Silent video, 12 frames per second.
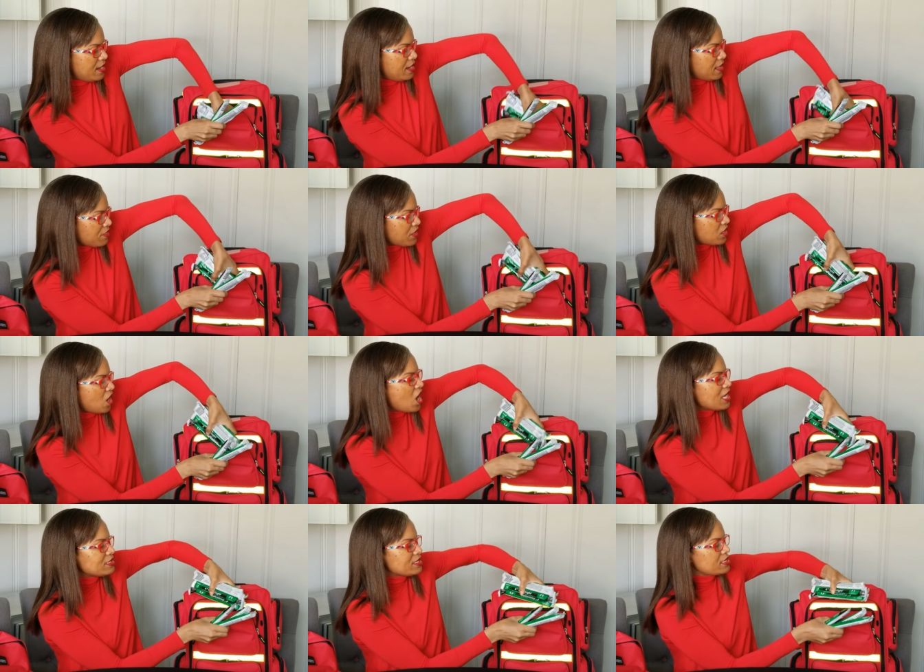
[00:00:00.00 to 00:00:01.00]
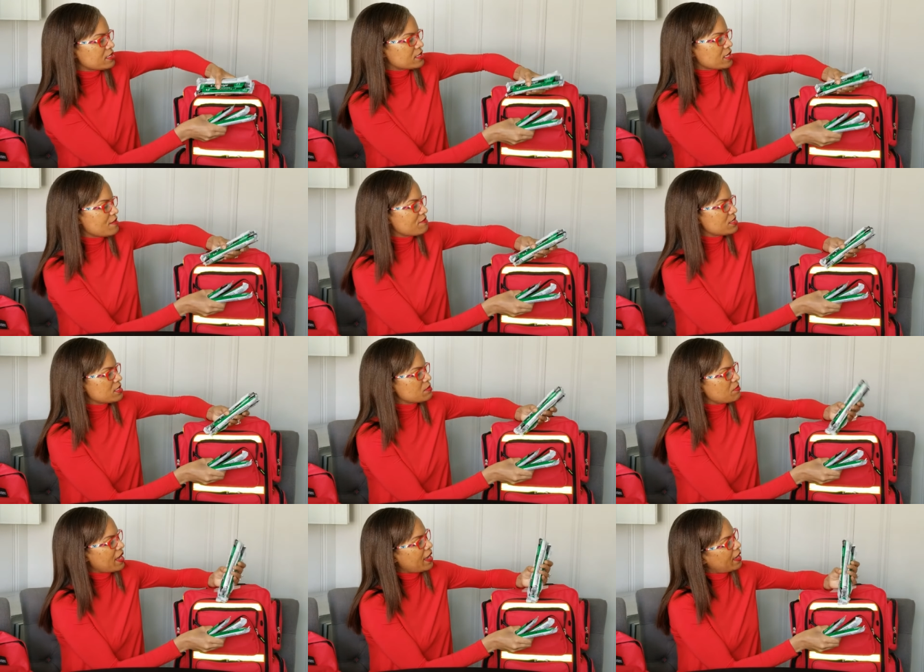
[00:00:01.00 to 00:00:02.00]
Now the contents of this
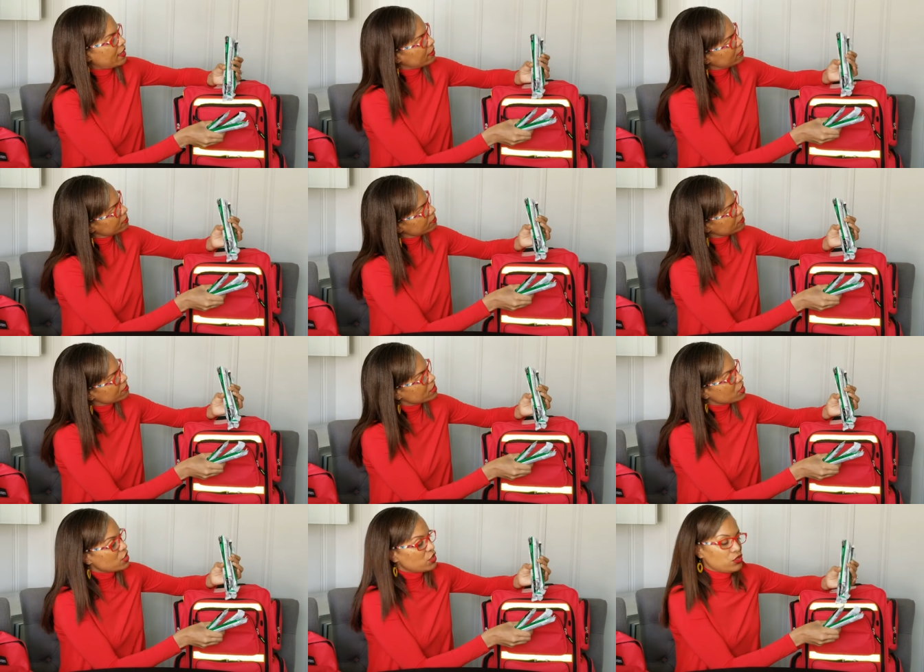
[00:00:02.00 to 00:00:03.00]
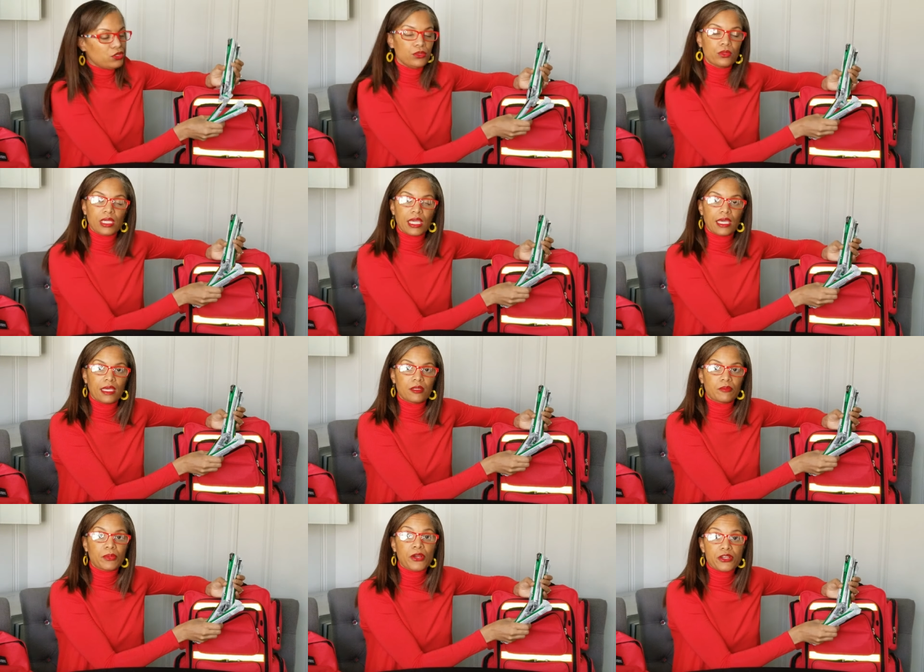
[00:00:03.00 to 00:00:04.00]
bag, you can
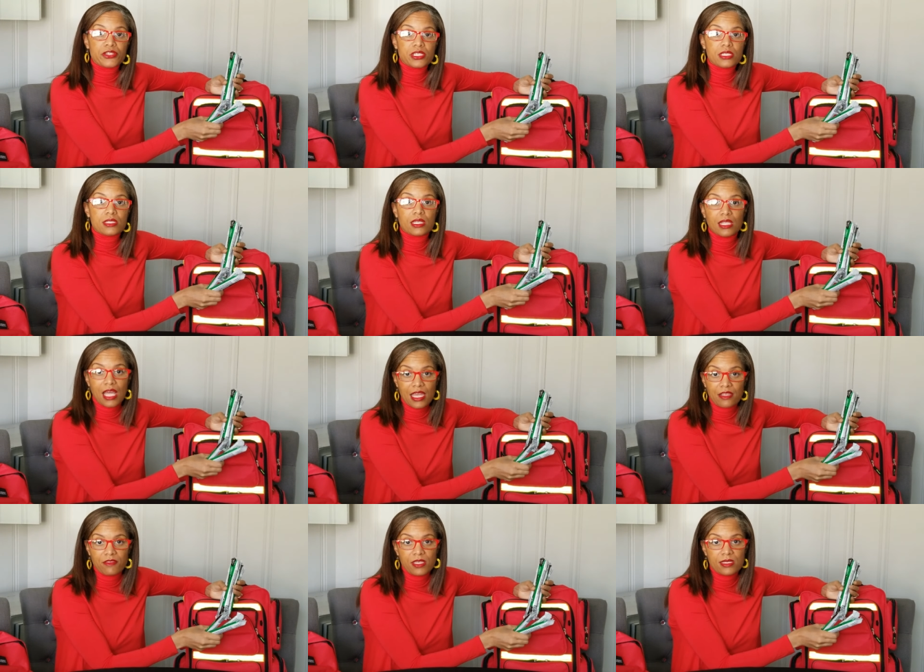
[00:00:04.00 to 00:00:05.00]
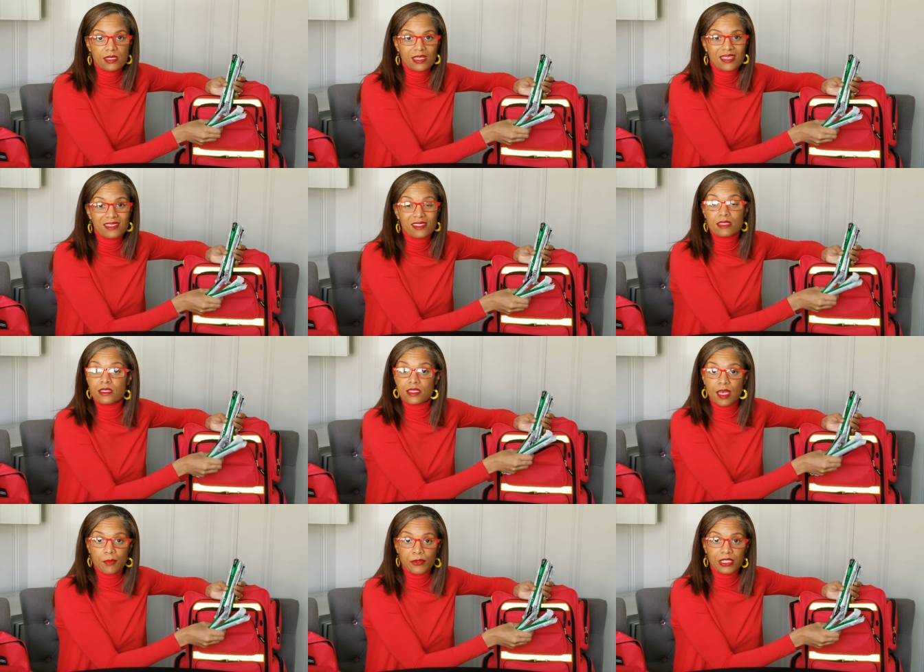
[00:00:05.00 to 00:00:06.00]
purchase a lot of these things
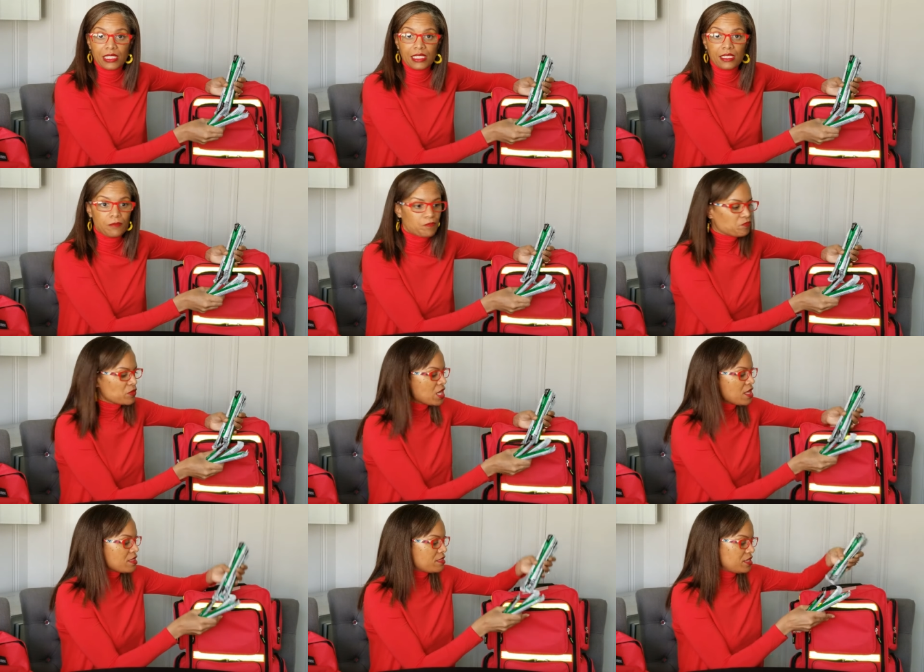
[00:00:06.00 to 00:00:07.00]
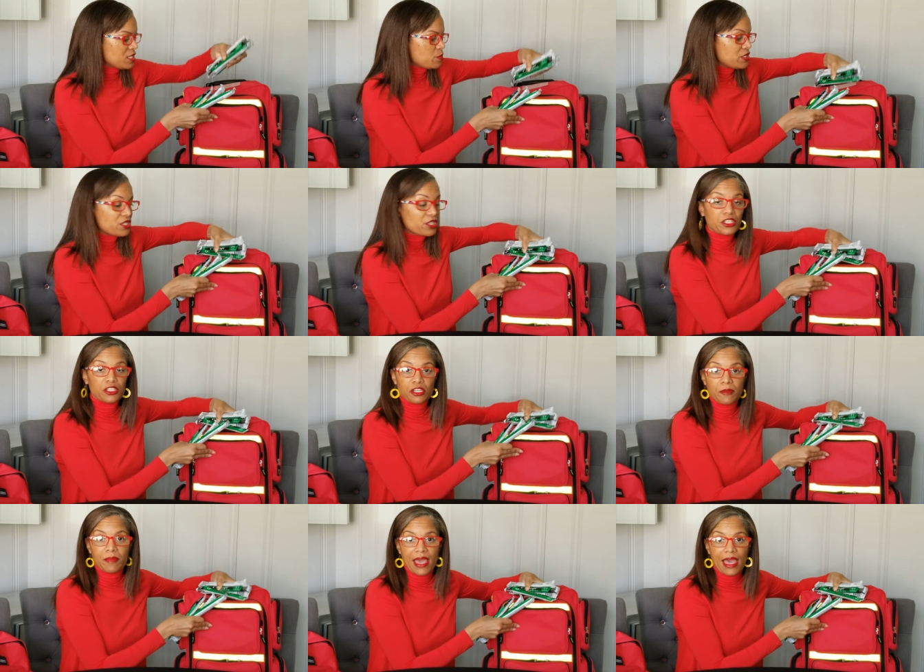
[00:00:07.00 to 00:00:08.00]
separately. This
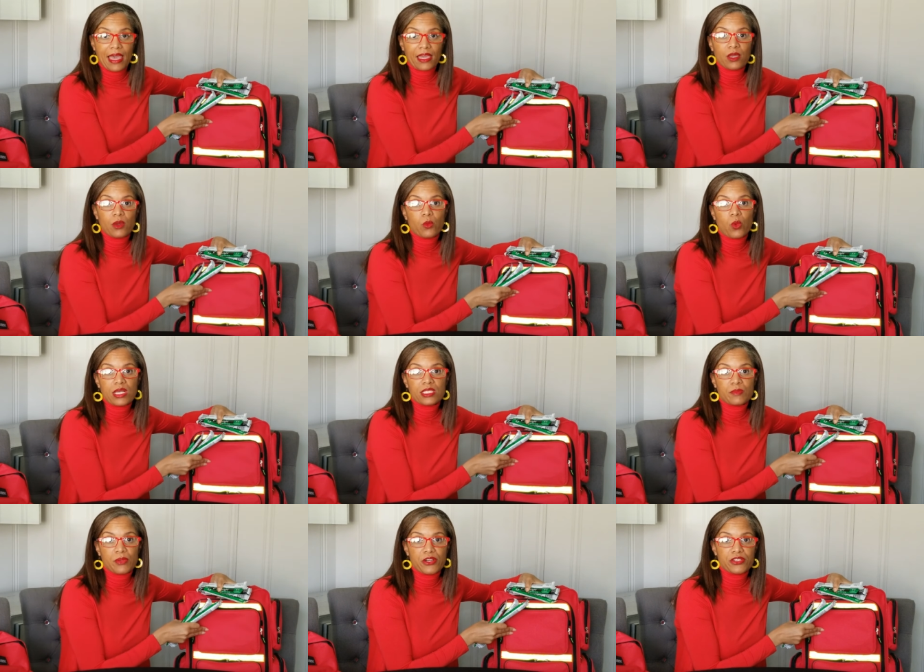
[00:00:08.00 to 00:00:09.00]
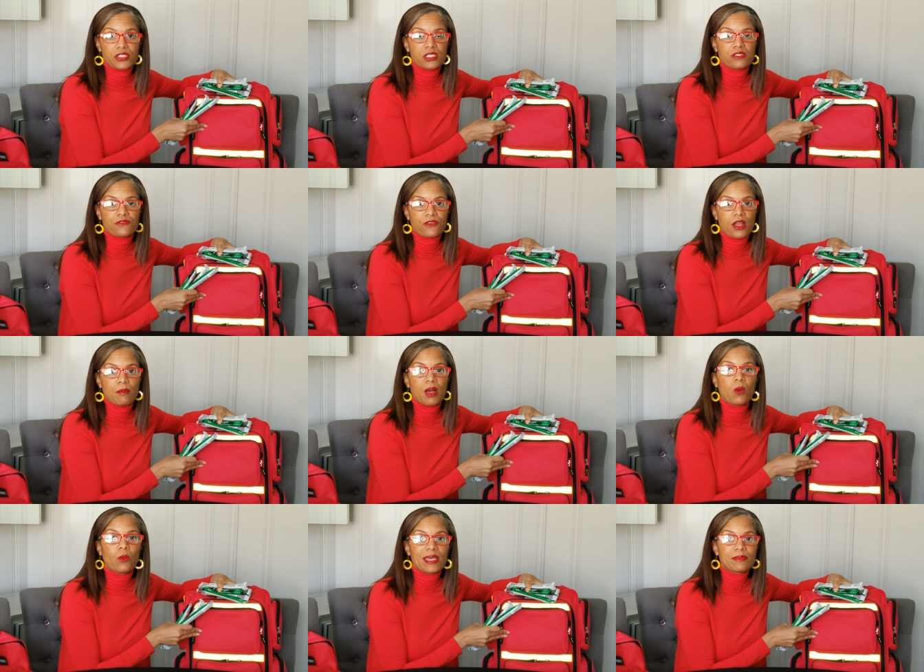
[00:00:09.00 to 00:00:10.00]
particular bag was purchased from
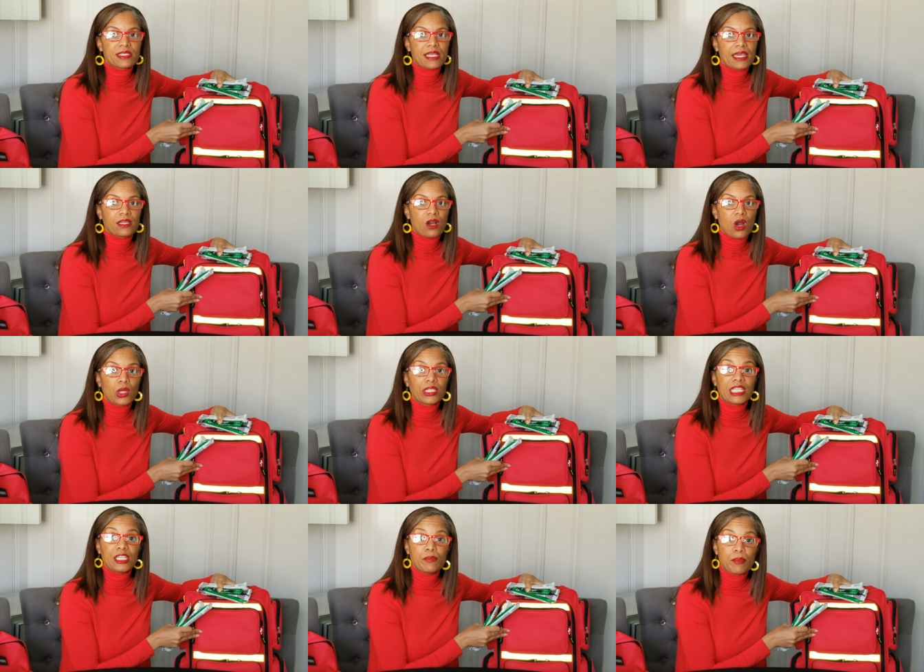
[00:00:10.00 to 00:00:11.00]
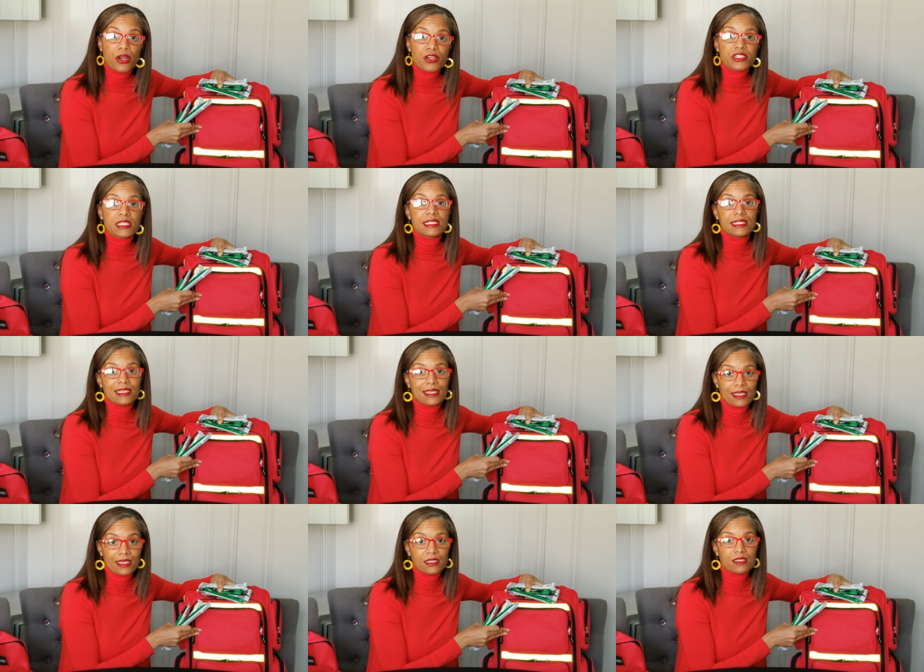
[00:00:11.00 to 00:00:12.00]
a website called emergency
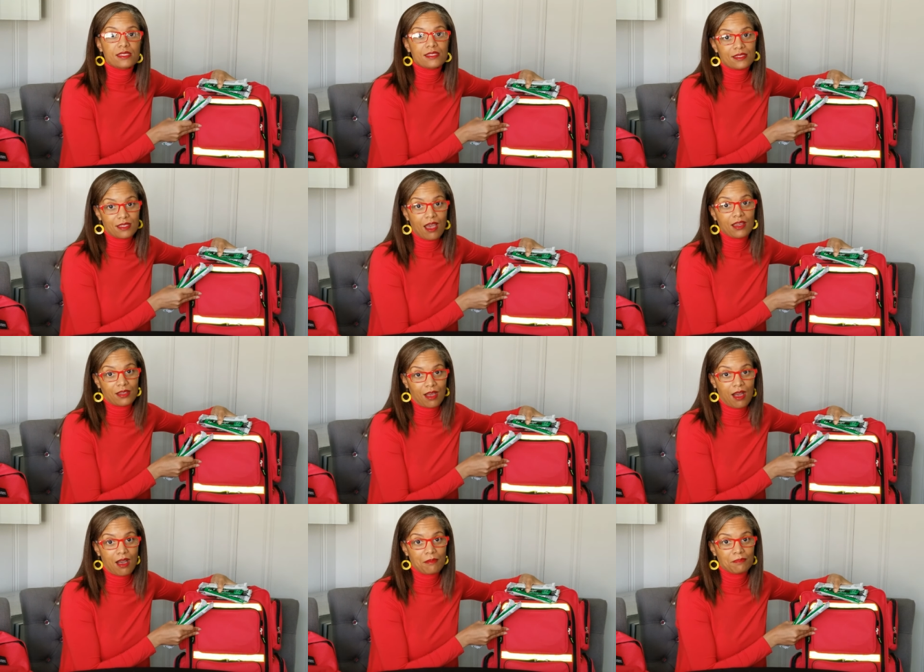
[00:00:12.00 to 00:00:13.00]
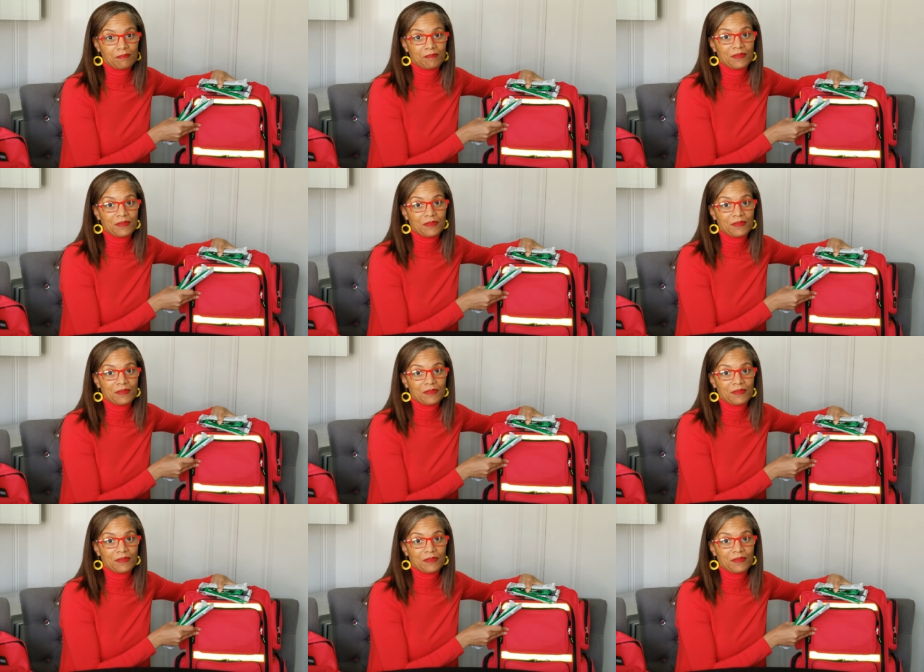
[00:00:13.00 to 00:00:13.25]
kits dot com.